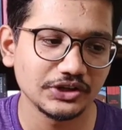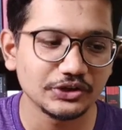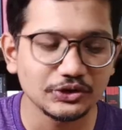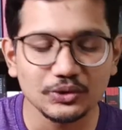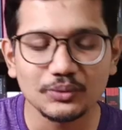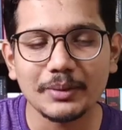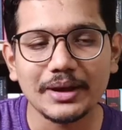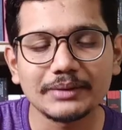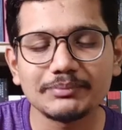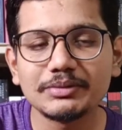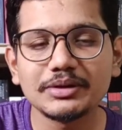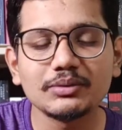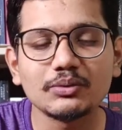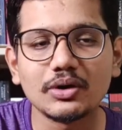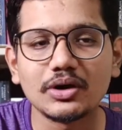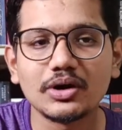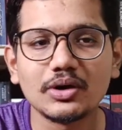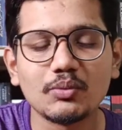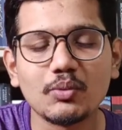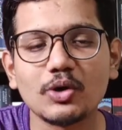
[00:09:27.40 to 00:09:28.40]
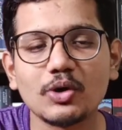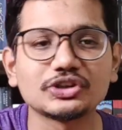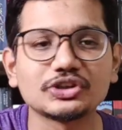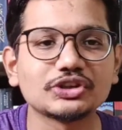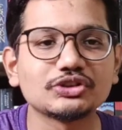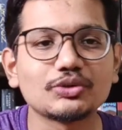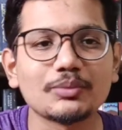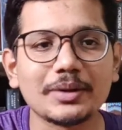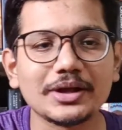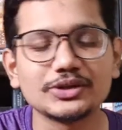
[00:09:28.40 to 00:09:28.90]
you might be uh, wanting
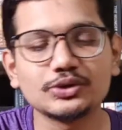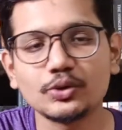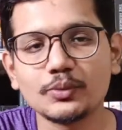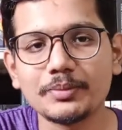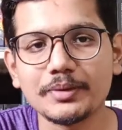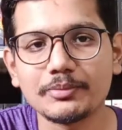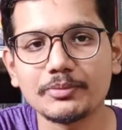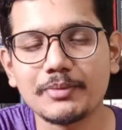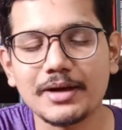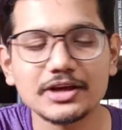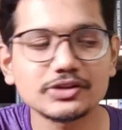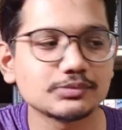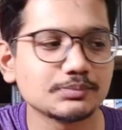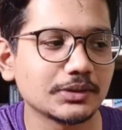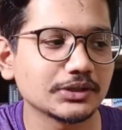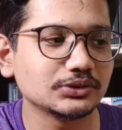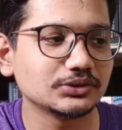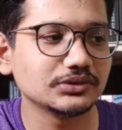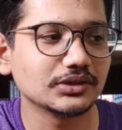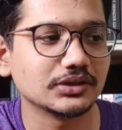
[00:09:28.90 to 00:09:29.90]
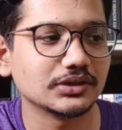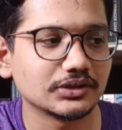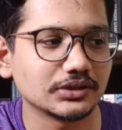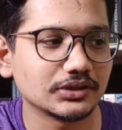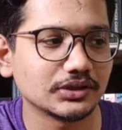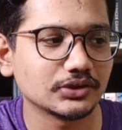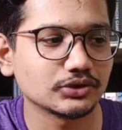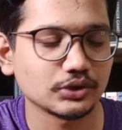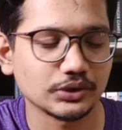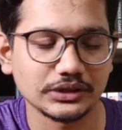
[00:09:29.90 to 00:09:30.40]
to buy two paperbacks but
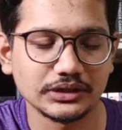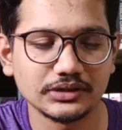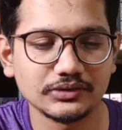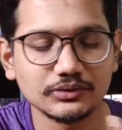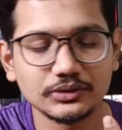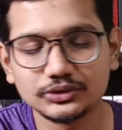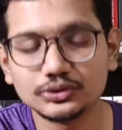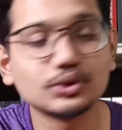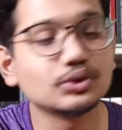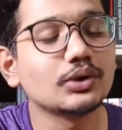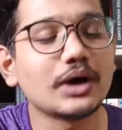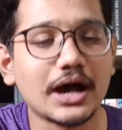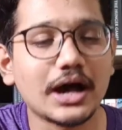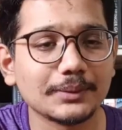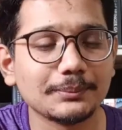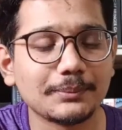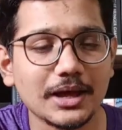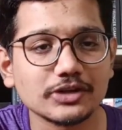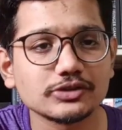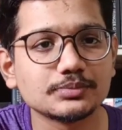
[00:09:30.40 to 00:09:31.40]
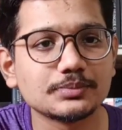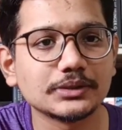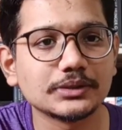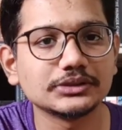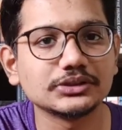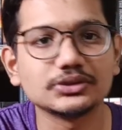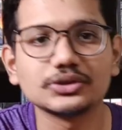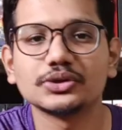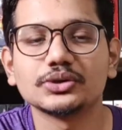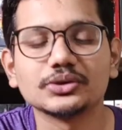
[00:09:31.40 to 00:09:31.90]
uh, sorry two hardbacks, but
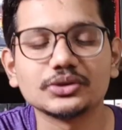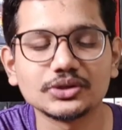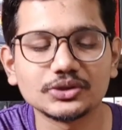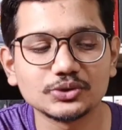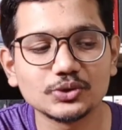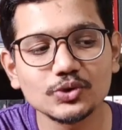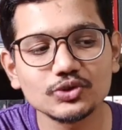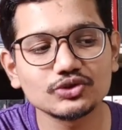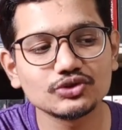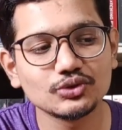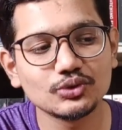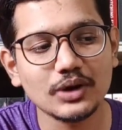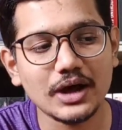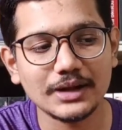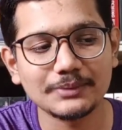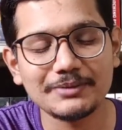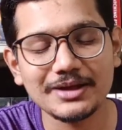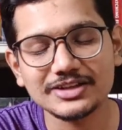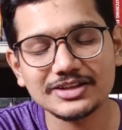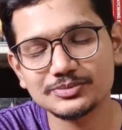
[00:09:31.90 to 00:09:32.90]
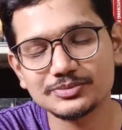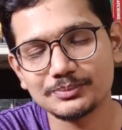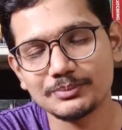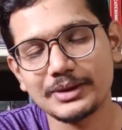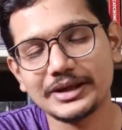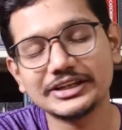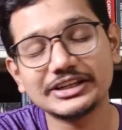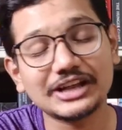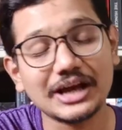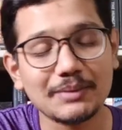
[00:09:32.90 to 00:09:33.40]
uh, those two hardbacks
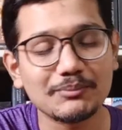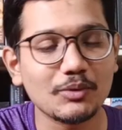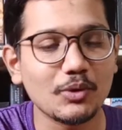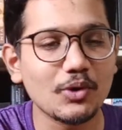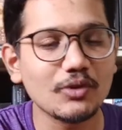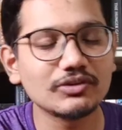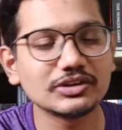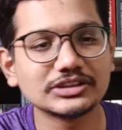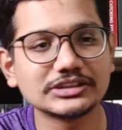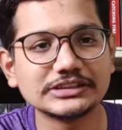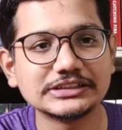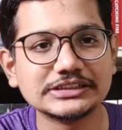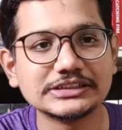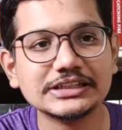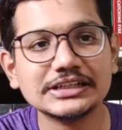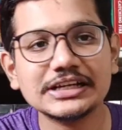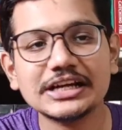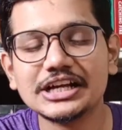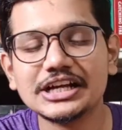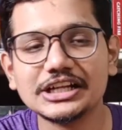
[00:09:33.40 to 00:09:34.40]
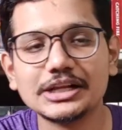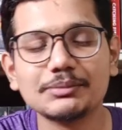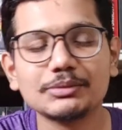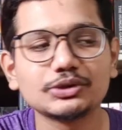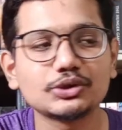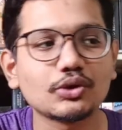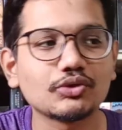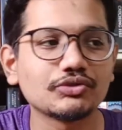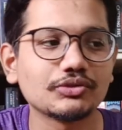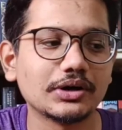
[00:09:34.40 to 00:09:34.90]
might come over the limit
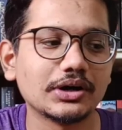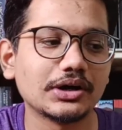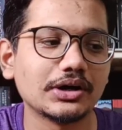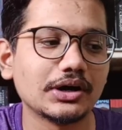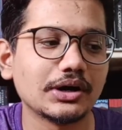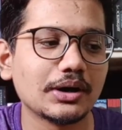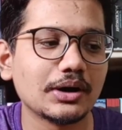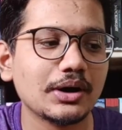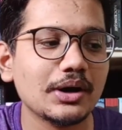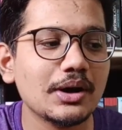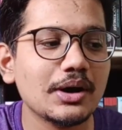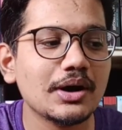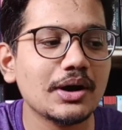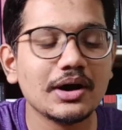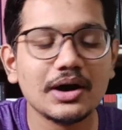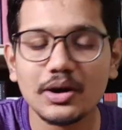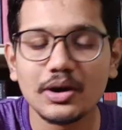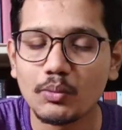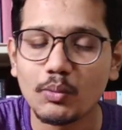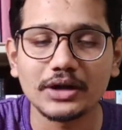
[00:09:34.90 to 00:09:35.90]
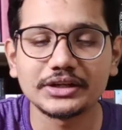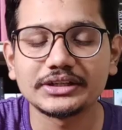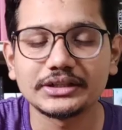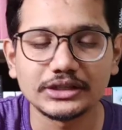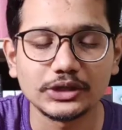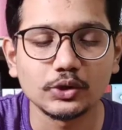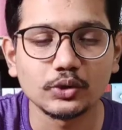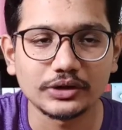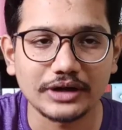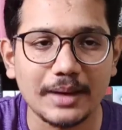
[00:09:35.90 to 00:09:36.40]
of uh, one
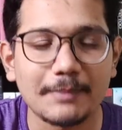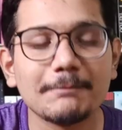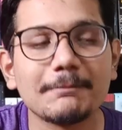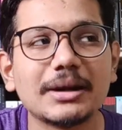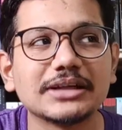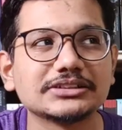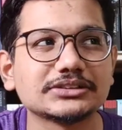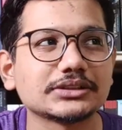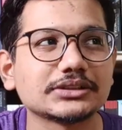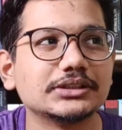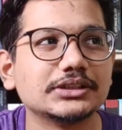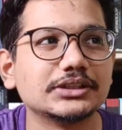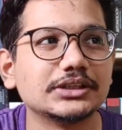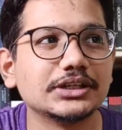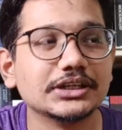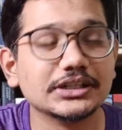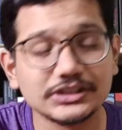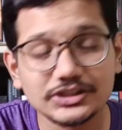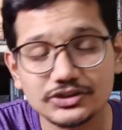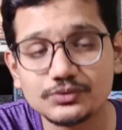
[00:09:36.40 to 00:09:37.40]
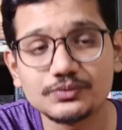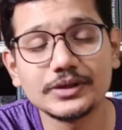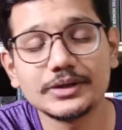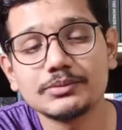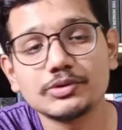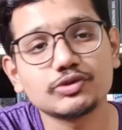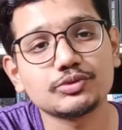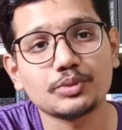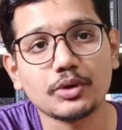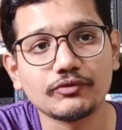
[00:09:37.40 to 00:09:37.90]
kilogram. But uh, it is very
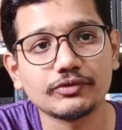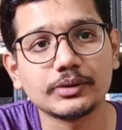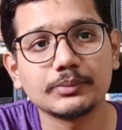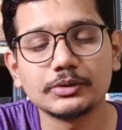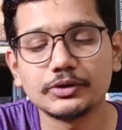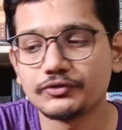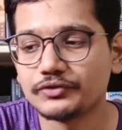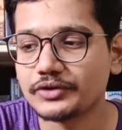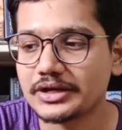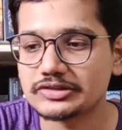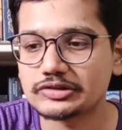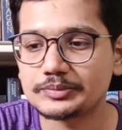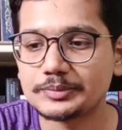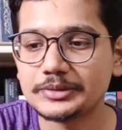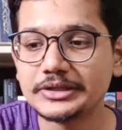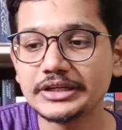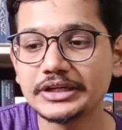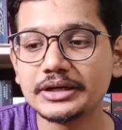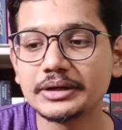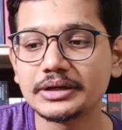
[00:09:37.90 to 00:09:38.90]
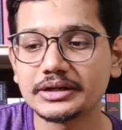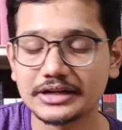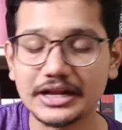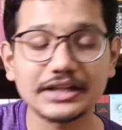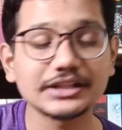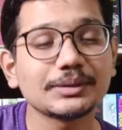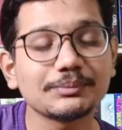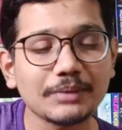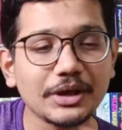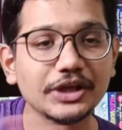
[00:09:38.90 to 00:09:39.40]
much profitable if you ask me.
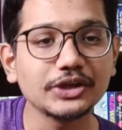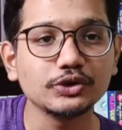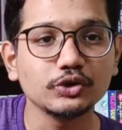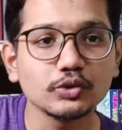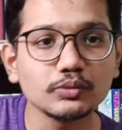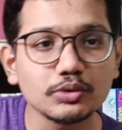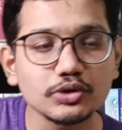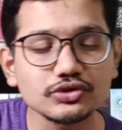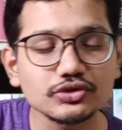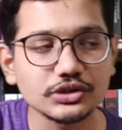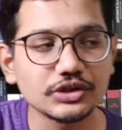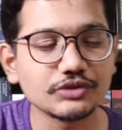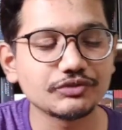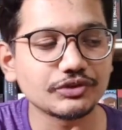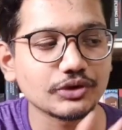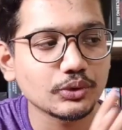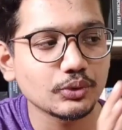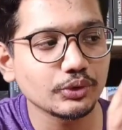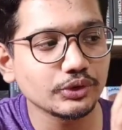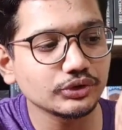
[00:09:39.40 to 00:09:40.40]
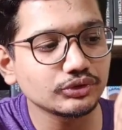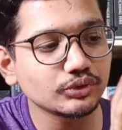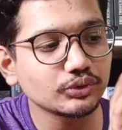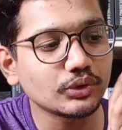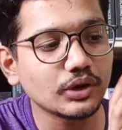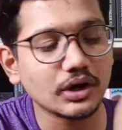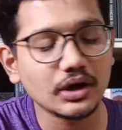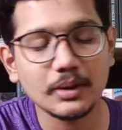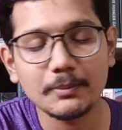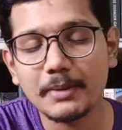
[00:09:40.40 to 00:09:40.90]
Rather than buying new books, if you're going to
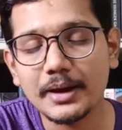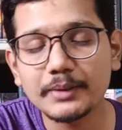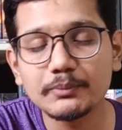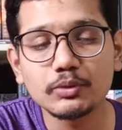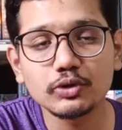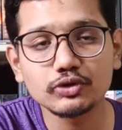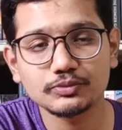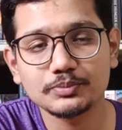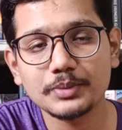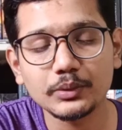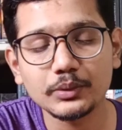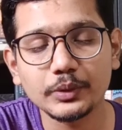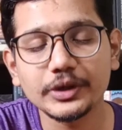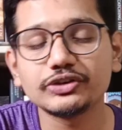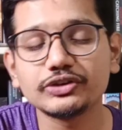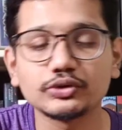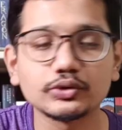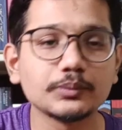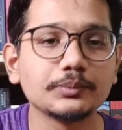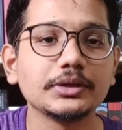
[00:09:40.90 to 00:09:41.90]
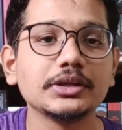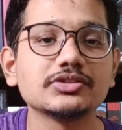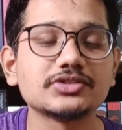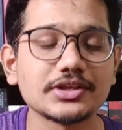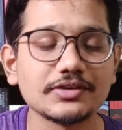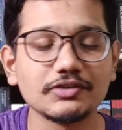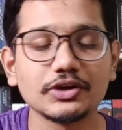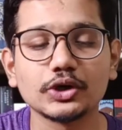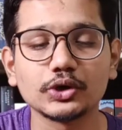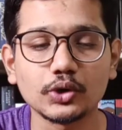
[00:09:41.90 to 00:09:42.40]
uh, buy books by weight, you'll be
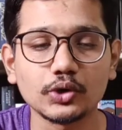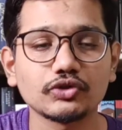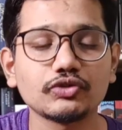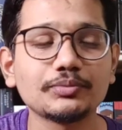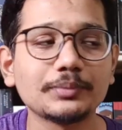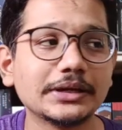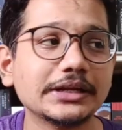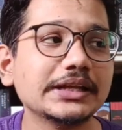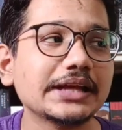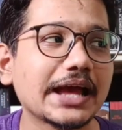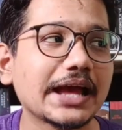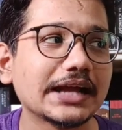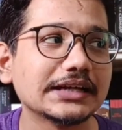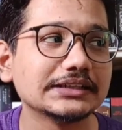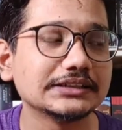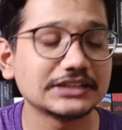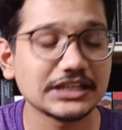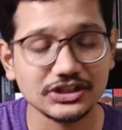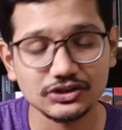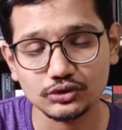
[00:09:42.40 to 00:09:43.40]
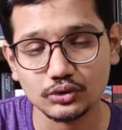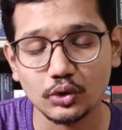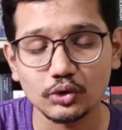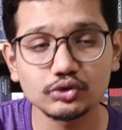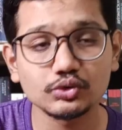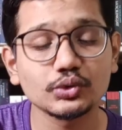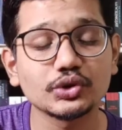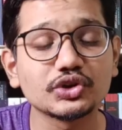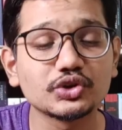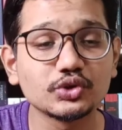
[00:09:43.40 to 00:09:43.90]
saving a lot of money, and there's
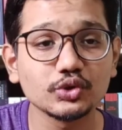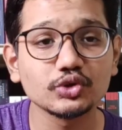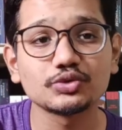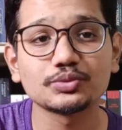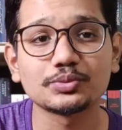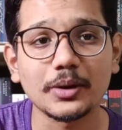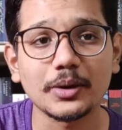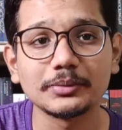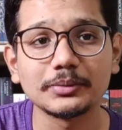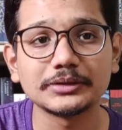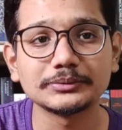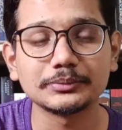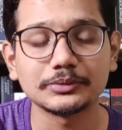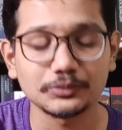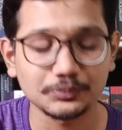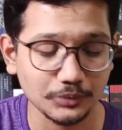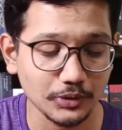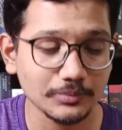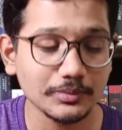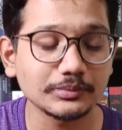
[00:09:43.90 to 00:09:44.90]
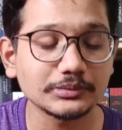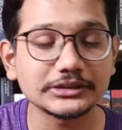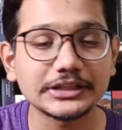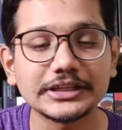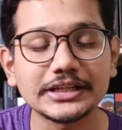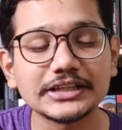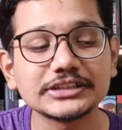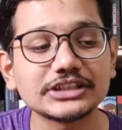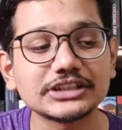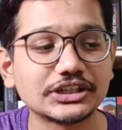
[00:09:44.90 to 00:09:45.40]
also a huge prob- probability
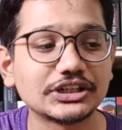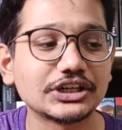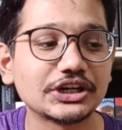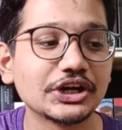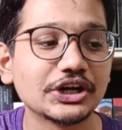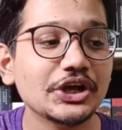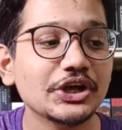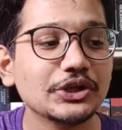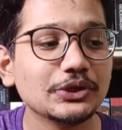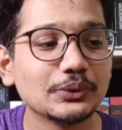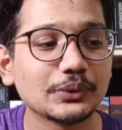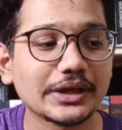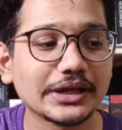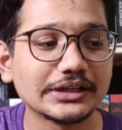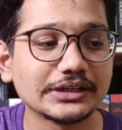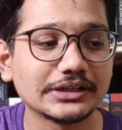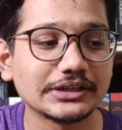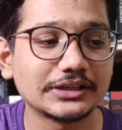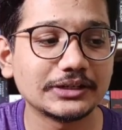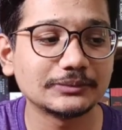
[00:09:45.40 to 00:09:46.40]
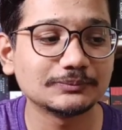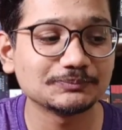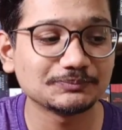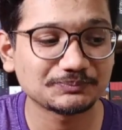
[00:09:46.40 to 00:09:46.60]
that uh, you can uh,